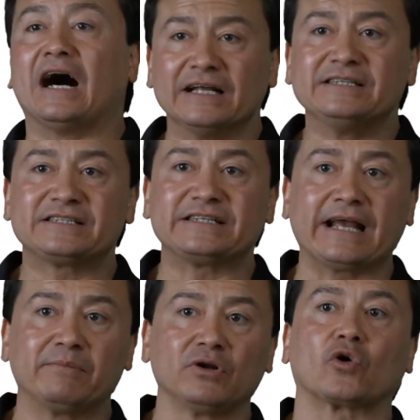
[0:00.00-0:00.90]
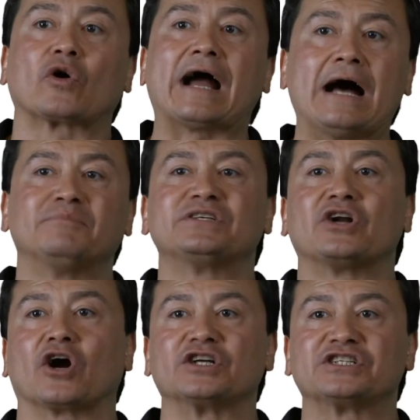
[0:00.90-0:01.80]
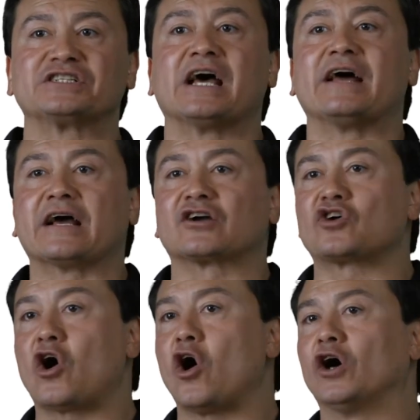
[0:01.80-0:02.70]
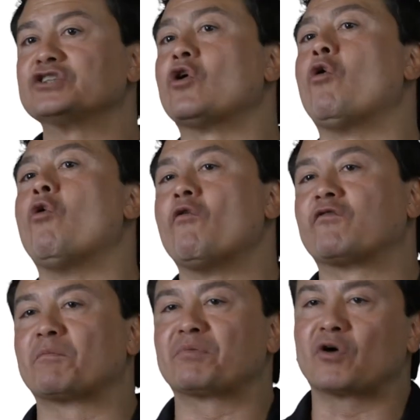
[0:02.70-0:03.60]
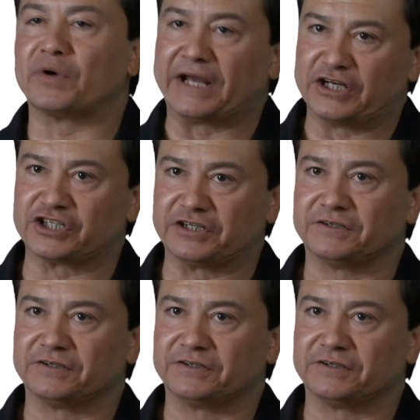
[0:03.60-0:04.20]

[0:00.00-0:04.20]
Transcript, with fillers: unstable, or absent arches that cause overpronation.